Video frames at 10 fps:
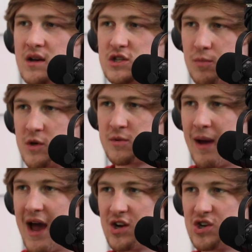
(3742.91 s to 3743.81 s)
Super
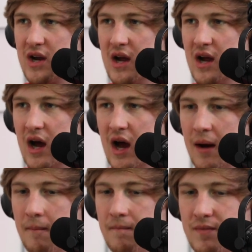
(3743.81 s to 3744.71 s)
Smash.
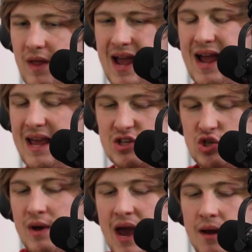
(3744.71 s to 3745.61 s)
Like I
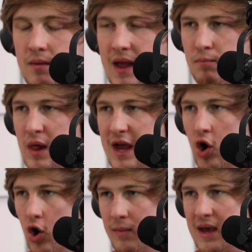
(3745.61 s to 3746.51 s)
guess you can like play
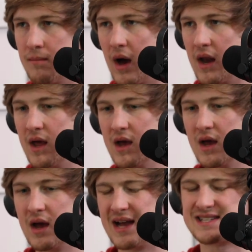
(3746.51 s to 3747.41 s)
Kirby, but
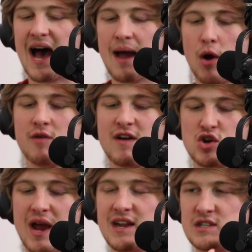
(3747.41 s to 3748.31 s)
it's a high bar of
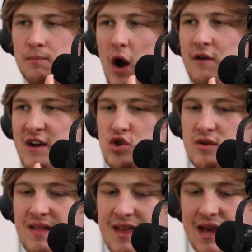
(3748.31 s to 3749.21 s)
entry, and it's a bar of
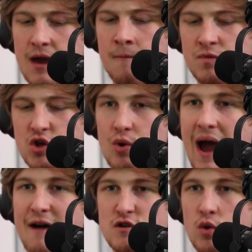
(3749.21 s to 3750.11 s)
entry that like you
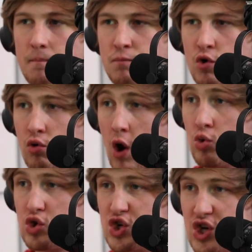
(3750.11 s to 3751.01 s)
have to
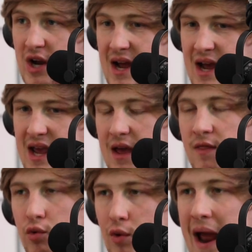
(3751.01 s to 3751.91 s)
approach
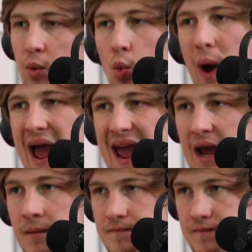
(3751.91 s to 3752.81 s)
in the right way.